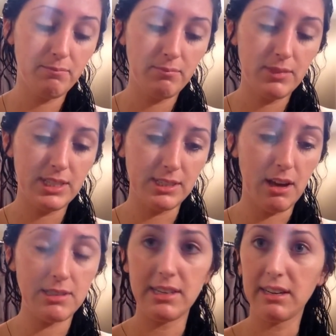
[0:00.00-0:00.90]

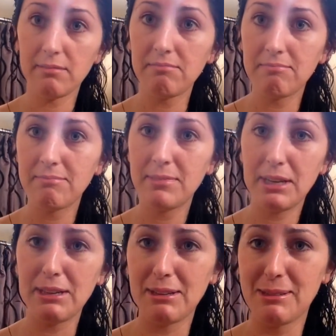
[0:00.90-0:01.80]
disgusting.
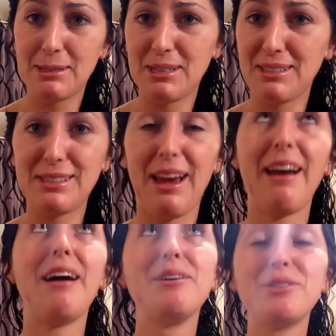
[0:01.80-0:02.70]
Needless to say.
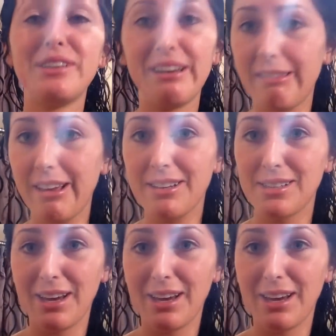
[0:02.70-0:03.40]
I used to eat this like